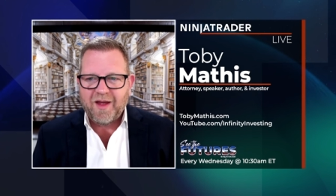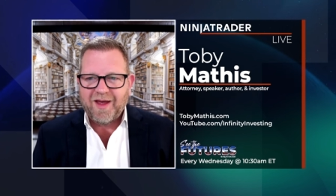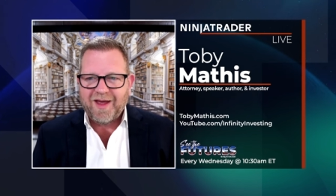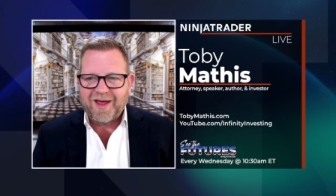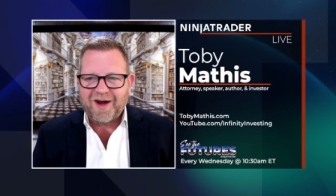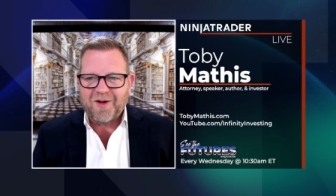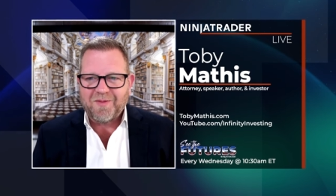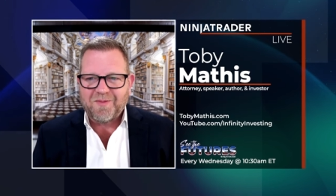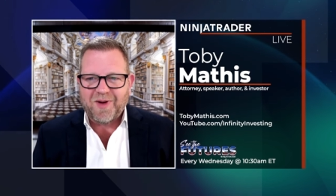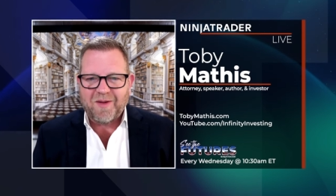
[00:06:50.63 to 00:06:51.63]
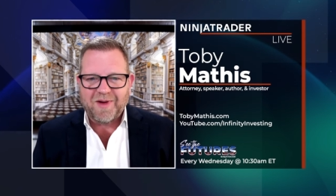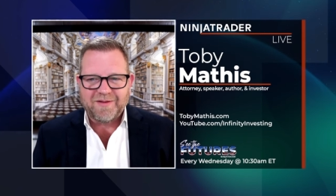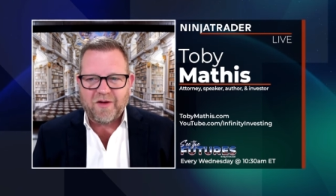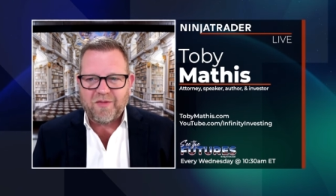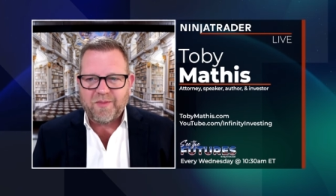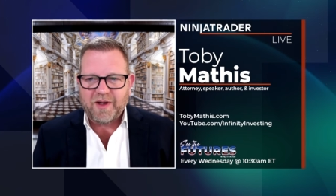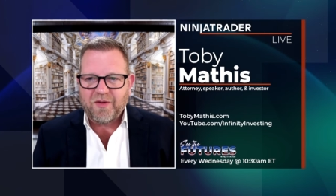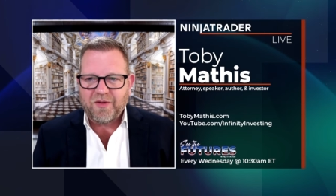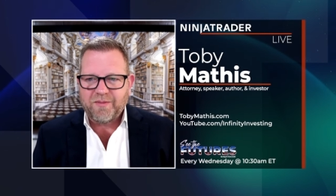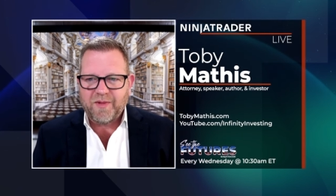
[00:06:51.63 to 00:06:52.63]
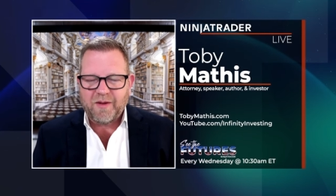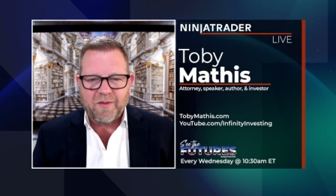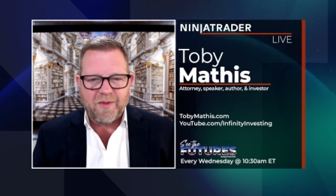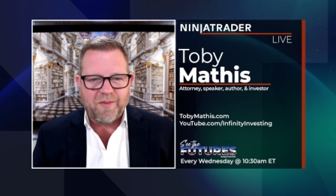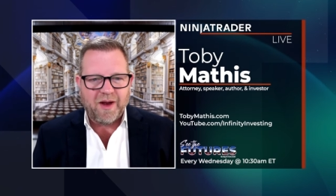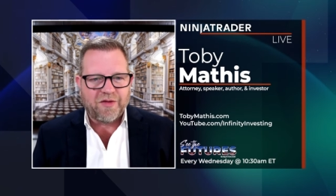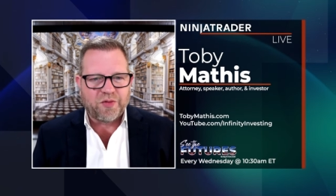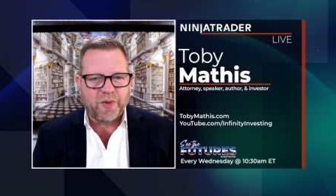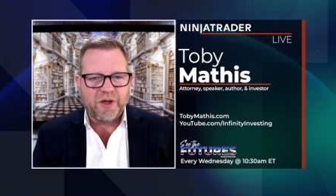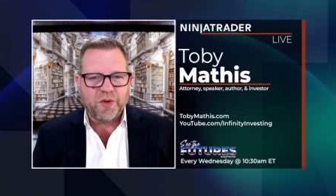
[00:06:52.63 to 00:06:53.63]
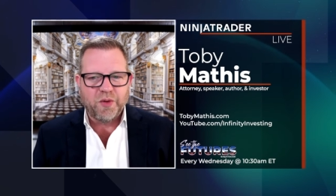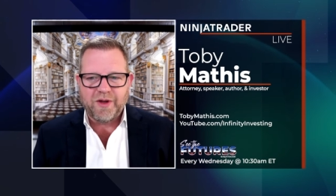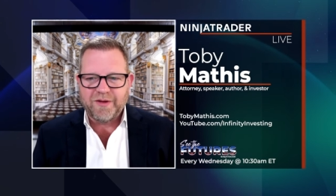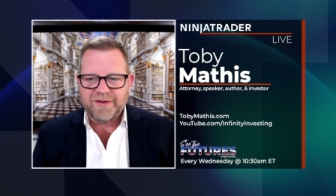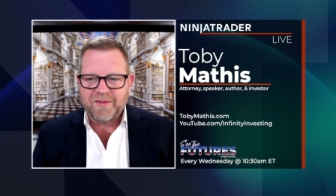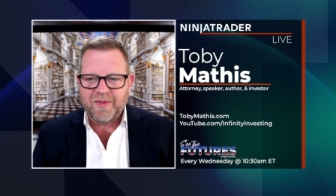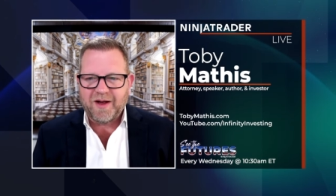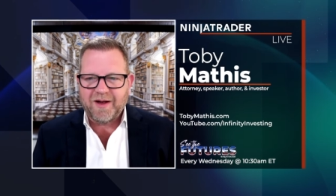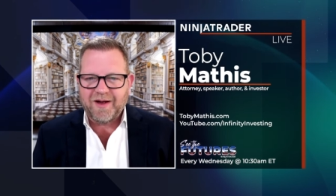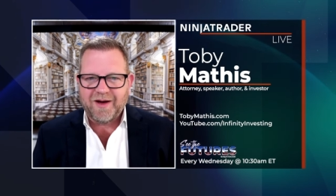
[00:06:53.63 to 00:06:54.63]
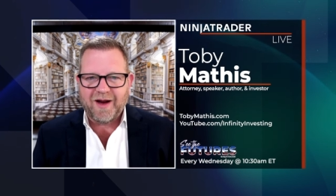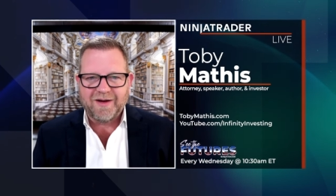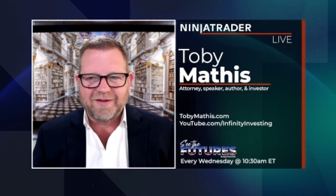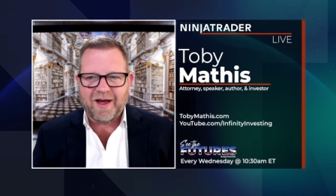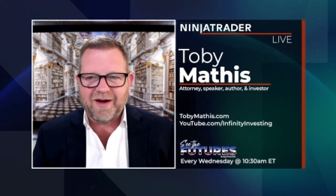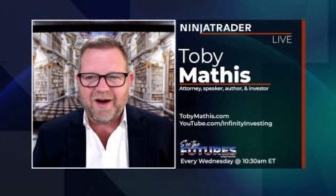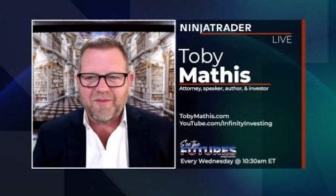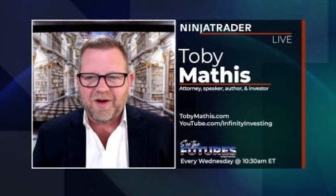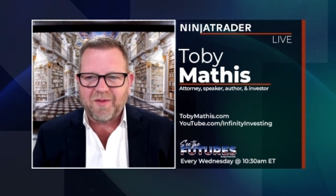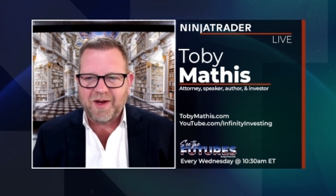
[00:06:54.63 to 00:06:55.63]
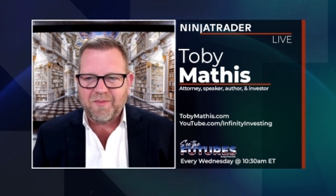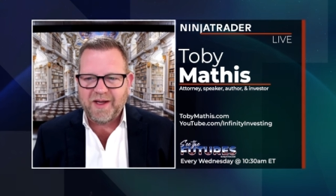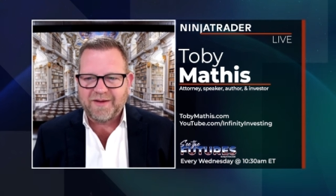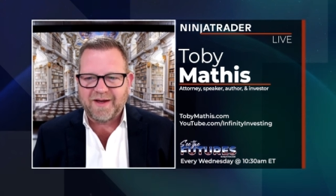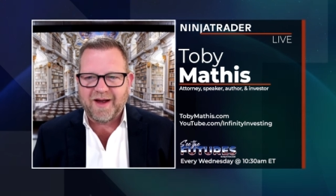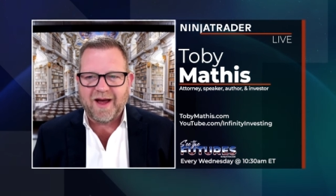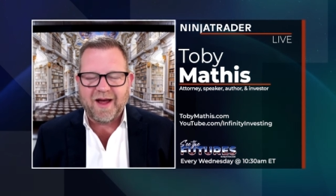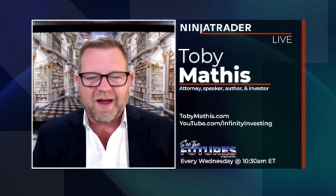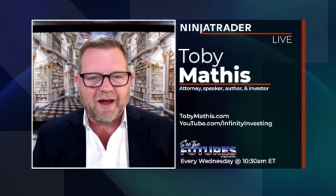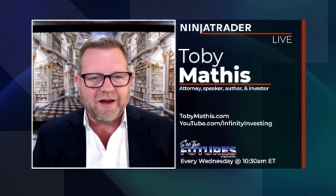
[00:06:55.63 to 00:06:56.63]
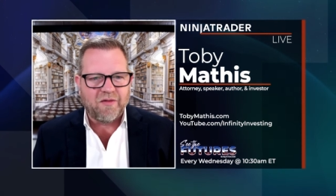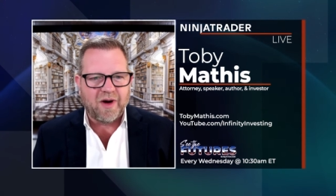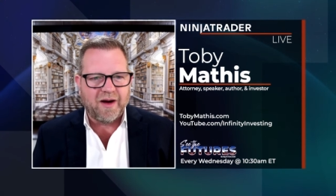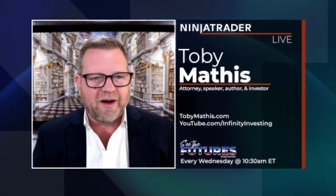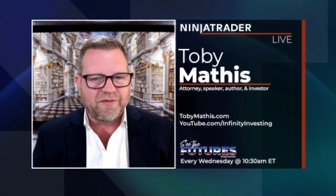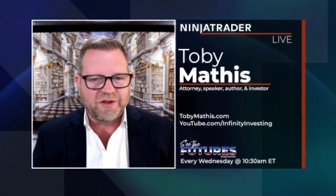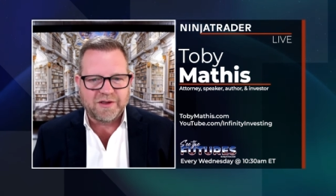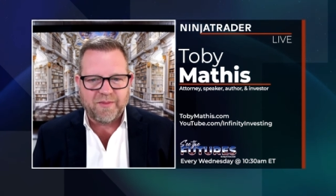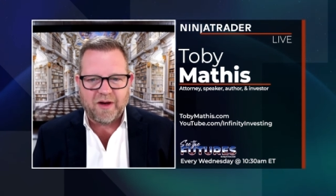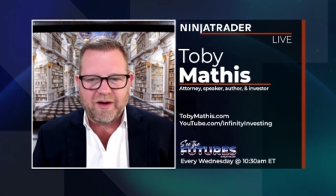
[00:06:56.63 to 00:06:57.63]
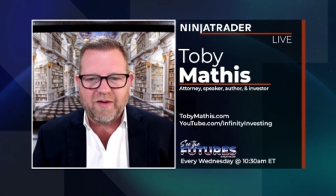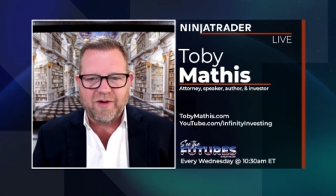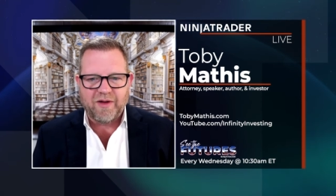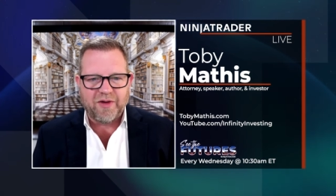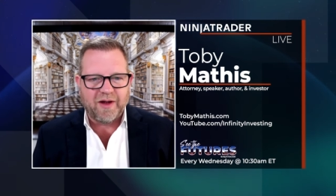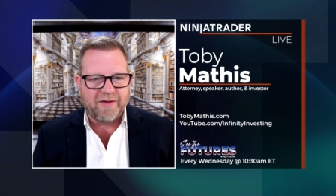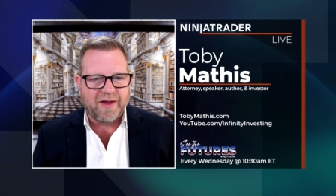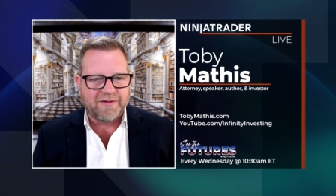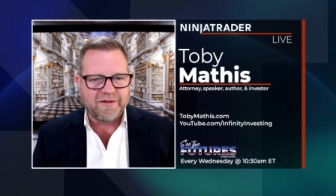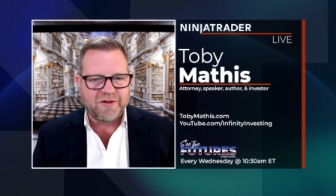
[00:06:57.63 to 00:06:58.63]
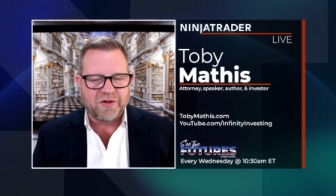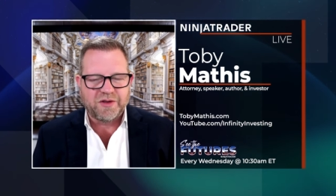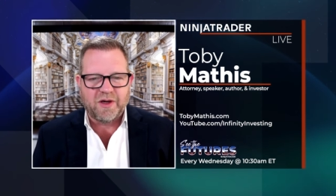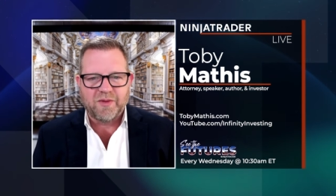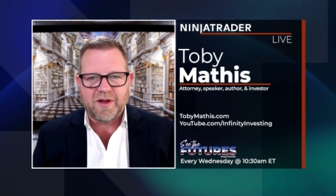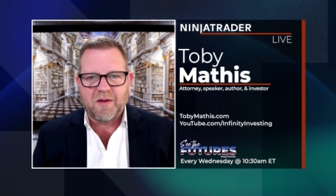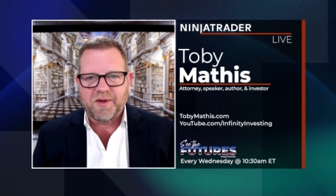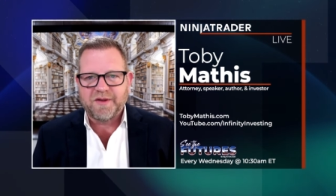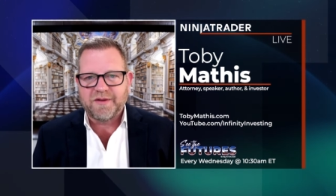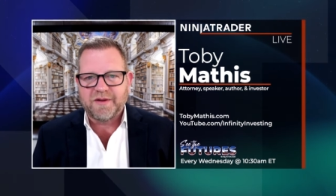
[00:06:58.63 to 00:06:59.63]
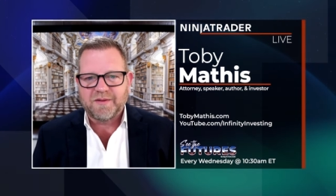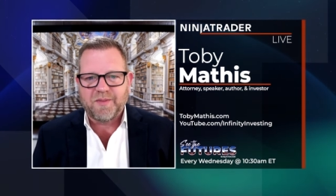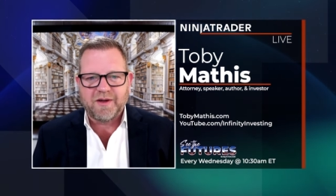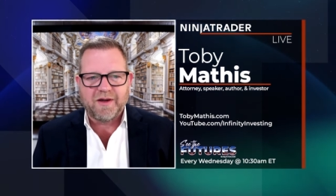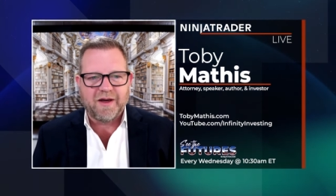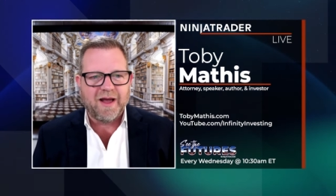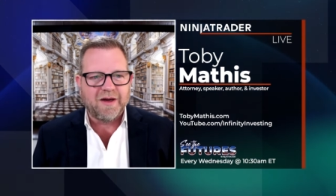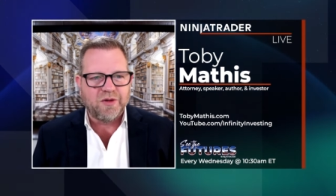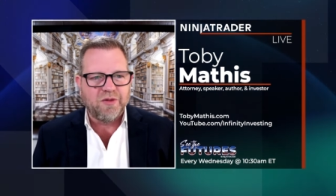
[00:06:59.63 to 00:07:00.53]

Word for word: you know, bought myself a big old maybe I got three unis in my and I decided I'm going to be a pizza guy. I can write off just about everything that's associated with that business. But you can't do